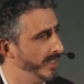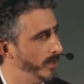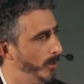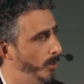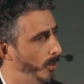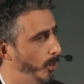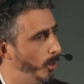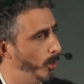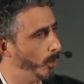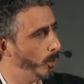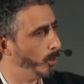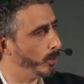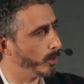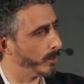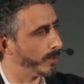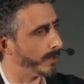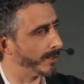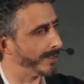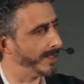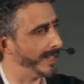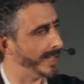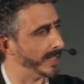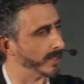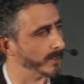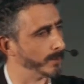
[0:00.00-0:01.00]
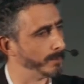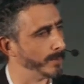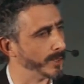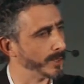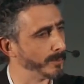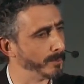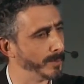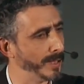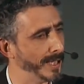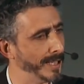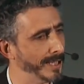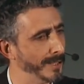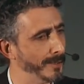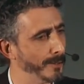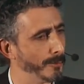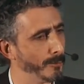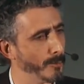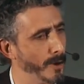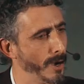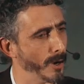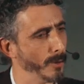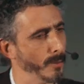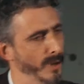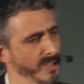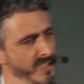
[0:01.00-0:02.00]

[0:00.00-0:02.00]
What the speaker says: or all the things must be in the row,